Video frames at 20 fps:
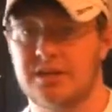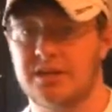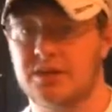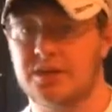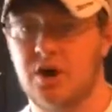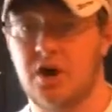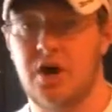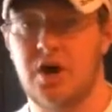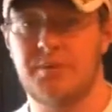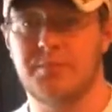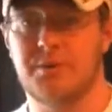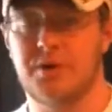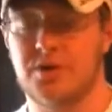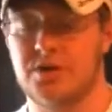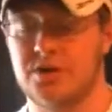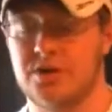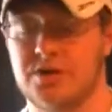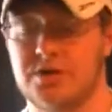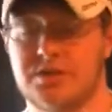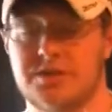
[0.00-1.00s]

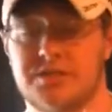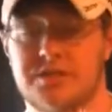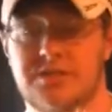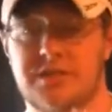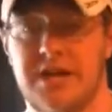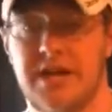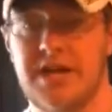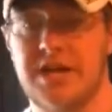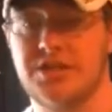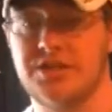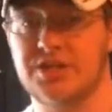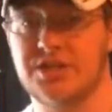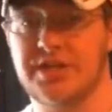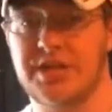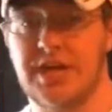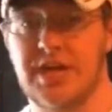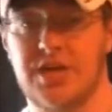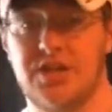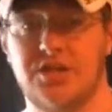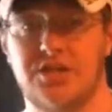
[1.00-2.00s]
commerce,
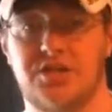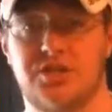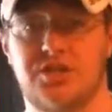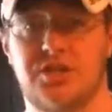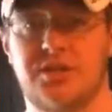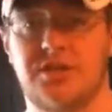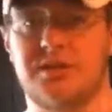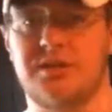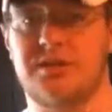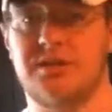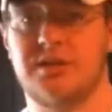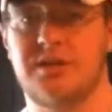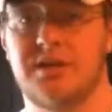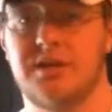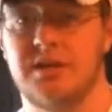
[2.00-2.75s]
education,